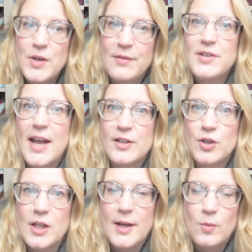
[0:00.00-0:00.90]
You have to
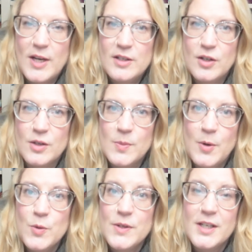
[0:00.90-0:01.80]
actually like wait until it's
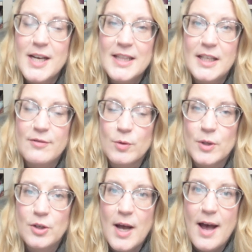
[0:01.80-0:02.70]
posted and leave a
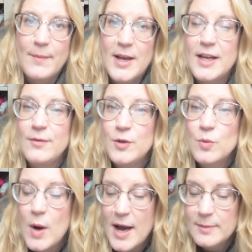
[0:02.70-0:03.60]
real comment if
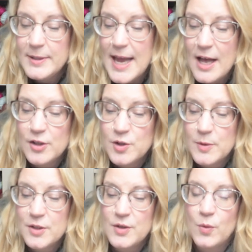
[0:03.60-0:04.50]
you want to be
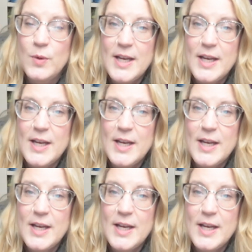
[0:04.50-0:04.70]
eligible to